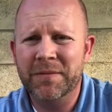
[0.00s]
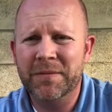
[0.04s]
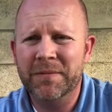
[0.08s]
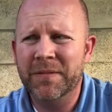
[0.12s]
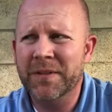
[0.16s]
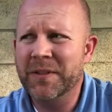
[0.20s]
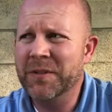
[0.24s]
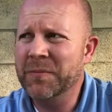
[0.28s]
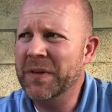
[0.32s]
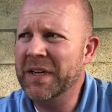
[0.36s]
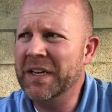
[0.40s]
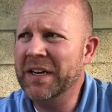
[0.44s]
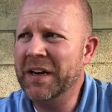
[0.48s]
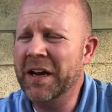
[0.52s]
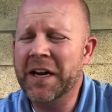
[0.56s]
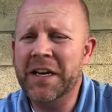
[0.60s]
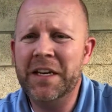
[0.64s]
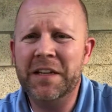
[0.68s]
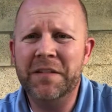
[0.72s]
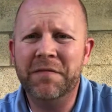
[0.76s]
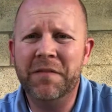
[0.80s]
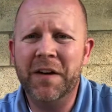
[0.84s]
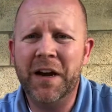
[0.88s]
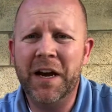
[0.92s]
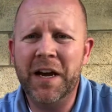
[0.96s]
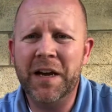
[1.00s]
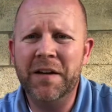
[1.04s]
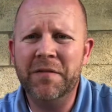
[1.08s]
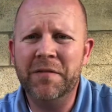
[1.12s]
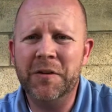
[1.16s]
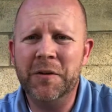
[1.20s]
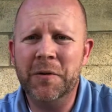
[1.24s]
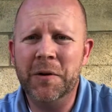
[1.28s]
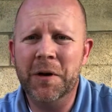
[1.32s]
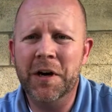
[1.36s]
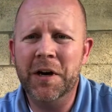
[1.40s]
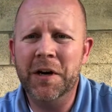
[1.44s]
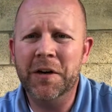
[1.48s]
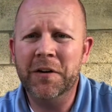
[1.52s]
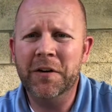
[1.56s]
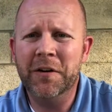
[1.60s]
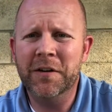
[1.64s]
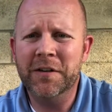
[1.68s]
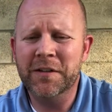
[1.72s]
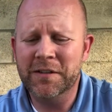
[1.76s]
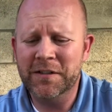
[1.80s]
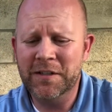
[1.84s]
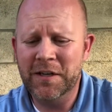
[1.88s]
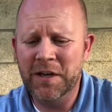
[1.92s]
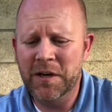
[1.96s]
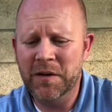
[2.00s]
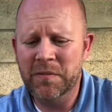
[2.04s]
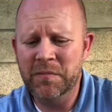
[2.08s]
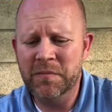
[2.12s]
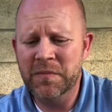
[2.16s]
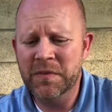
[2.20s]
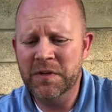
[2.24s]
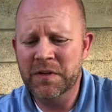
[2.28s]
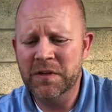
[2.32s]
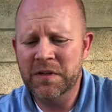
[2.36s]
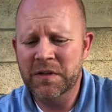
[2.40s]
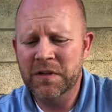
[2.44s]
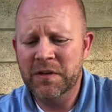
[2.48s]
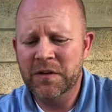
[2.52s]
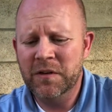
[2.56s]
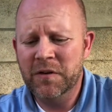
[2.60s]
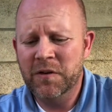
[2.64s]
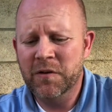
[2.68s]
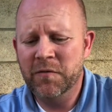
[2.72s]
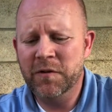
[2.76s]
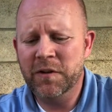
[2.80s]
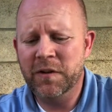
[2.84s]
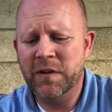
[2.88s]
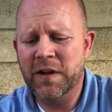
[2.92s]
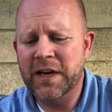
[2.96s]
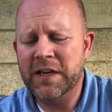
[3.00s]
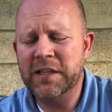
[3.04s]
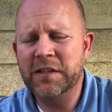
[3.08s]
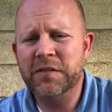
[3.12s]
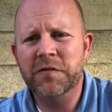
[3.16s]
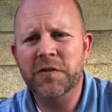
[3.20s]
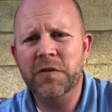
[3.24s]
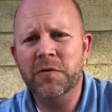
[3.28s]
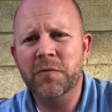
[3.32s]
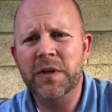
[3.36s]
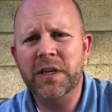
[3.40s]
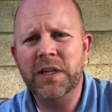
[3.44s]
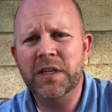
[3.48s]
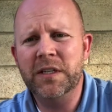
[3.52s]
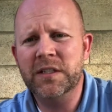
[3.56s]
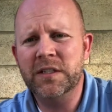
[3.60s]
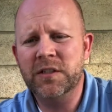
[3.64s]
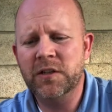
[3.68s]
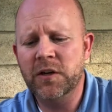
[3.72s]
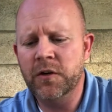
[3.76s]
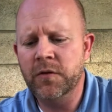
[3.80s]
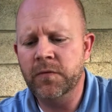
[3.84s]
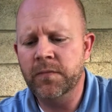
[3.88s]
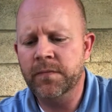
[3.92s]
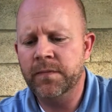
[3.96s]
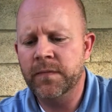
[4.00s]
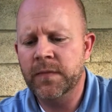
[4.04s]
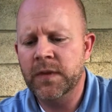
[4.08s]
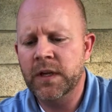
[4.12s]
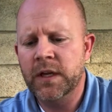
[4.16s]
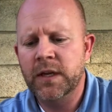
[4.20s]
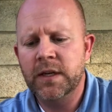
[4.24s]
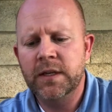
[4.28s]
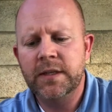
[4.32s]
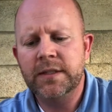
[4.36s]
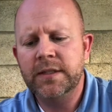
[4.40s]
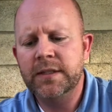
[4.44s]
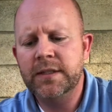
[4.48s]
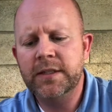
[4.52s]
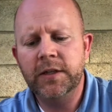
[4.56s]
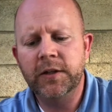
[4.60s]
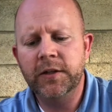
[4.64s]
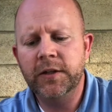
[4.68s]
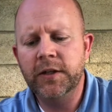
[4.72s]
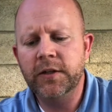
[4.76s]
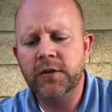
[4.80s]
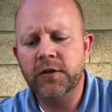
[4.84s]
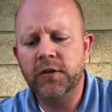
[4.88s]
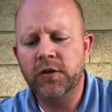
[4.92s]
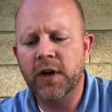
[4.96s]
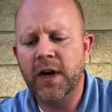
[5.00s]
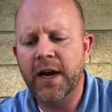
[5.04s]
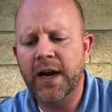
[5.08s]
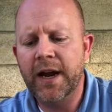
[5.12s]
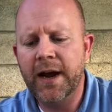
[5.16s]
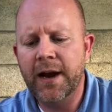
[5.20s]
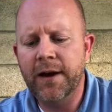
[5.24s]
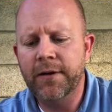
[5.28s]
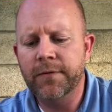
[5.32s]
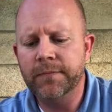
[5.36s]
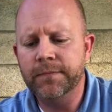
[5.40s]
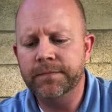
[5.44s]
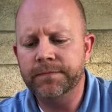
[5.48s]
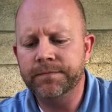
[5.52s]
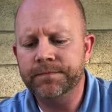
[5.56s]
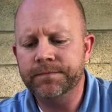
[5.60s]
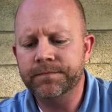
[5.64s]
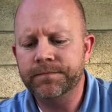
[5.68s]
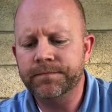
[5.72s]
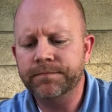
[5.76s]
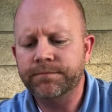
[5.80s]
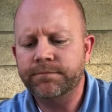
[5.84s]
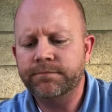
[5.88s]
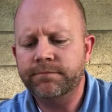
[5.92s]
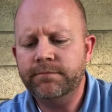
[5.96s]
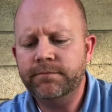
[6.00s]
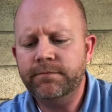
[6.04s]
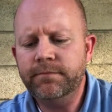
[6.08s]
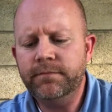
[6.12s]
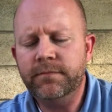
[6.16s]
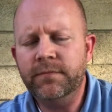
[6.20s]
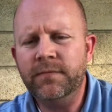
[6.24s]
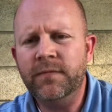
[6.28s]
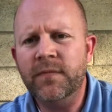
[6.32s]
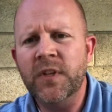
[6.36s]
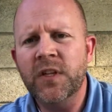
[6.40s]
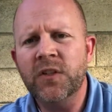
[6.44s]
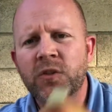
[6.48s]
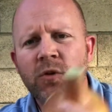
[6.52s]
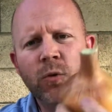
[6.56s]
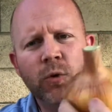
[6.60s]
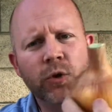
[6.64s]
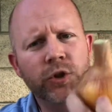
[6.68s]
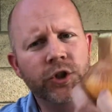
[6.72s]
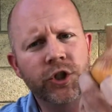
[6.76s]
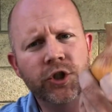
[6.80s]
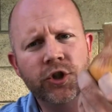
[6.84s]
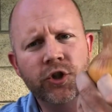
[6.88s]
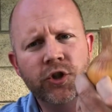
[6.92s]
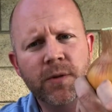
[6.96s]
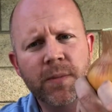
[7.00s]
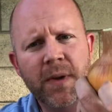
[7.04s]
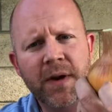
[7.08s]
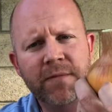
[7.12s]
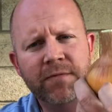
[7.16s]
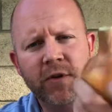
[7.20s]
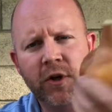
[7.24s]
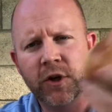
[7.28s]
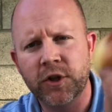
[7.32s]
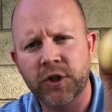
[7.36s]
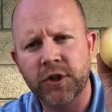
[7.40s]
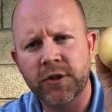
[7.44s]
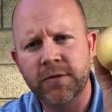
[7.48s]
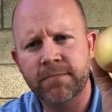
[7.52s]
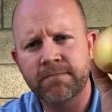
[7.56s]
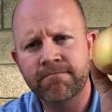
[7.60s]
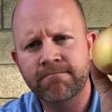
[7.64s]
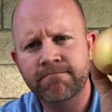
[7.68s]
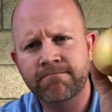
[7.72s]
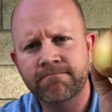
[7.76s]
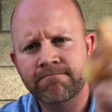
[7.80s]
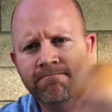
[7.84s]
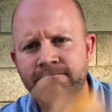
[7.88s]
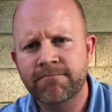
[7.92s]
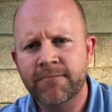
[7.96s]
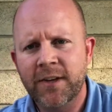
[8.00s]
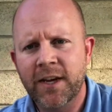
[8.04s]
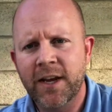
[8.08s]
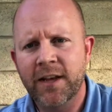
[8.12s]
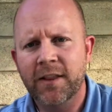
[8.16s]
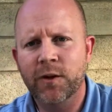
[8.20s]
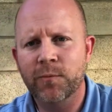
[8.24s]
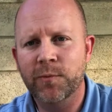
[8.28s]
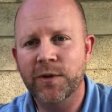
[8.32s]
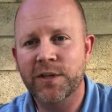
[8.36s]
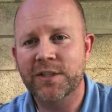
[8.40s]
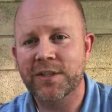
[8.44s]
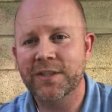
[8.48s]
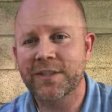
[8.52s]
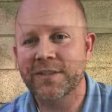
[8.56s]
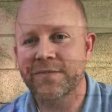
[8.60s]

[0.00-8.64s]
it's been 95 to 100 and something over the last few weeks, so still didn't dry out. So we'll just use them up first, and they'll be just